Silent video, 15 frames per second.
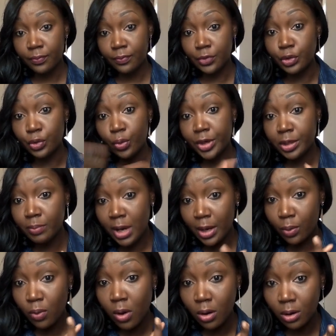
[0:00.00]
Knowing my
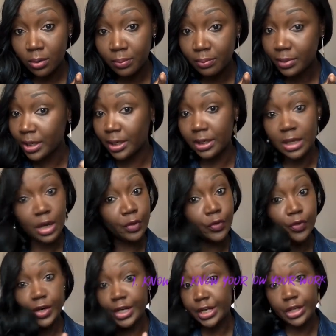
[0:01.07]
work by
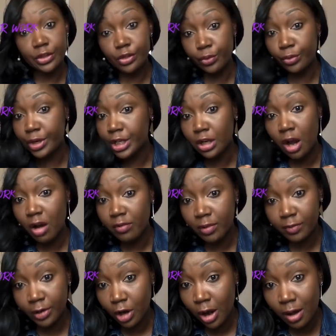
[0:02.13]
reading through it cover
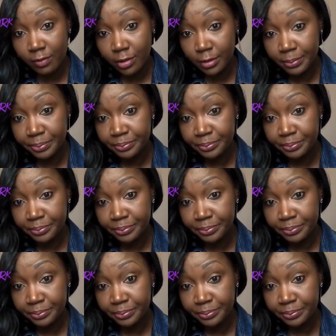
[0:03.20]
for cover,